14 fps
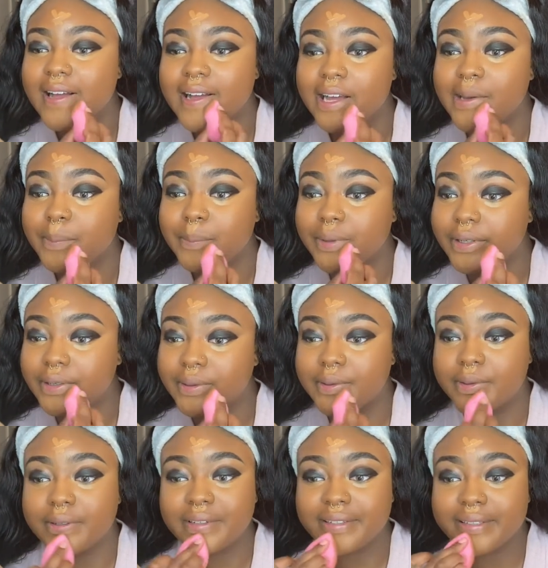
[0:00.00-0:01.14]
And
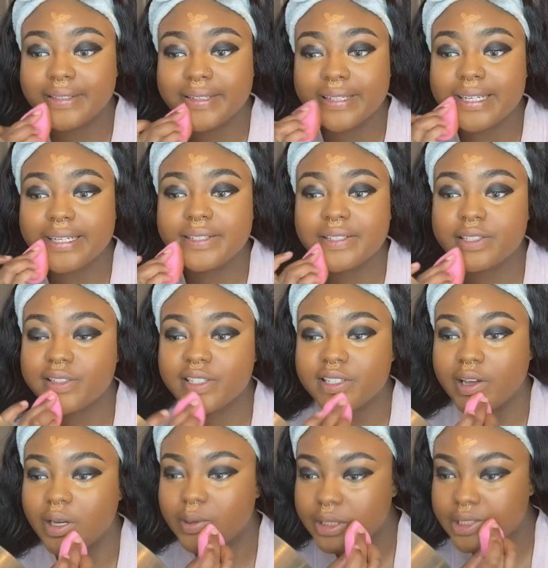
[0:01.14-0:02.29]
boo, it's
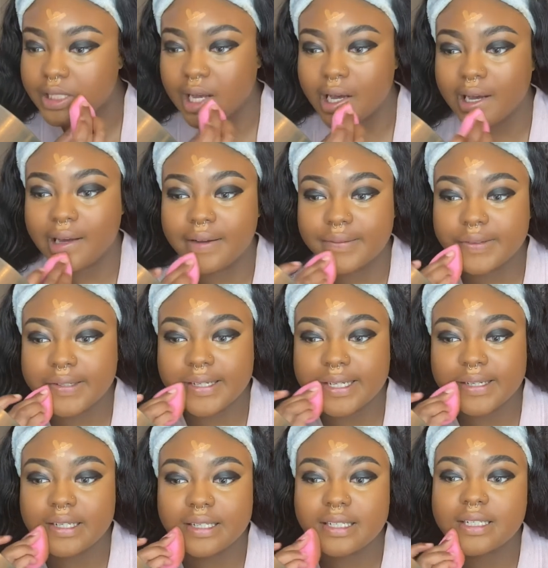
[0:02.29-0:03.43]
so soft.
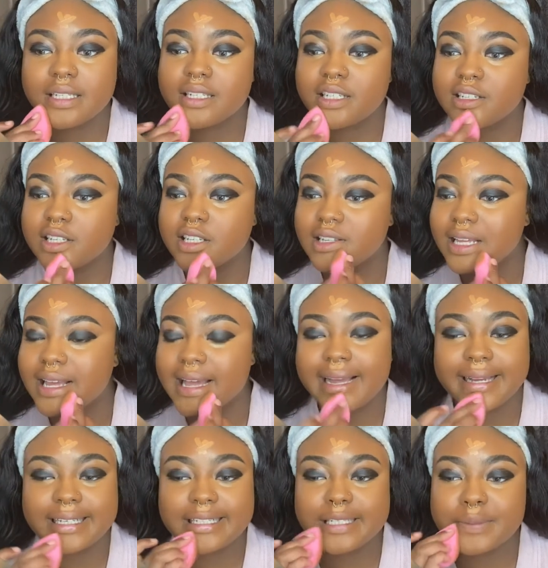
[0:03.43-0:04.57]
It
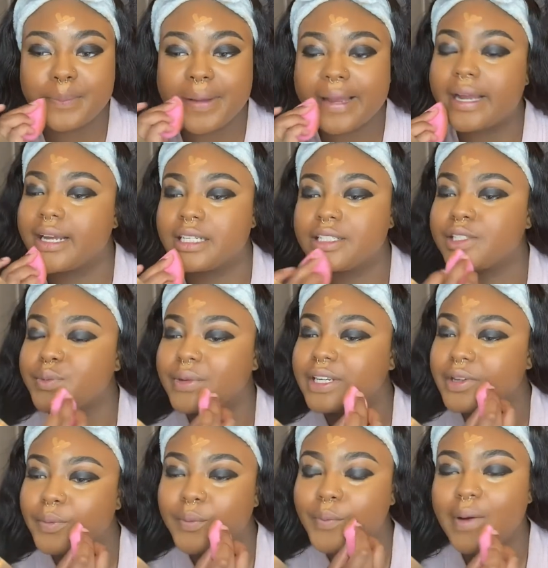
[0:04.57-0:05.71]
expands when
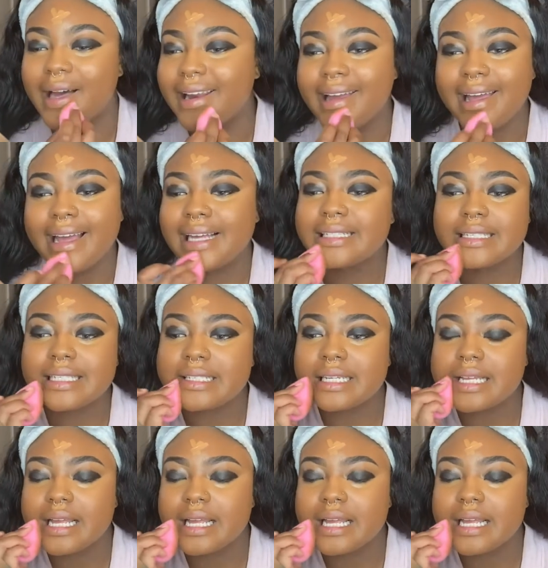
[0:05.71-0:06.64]
you wet it.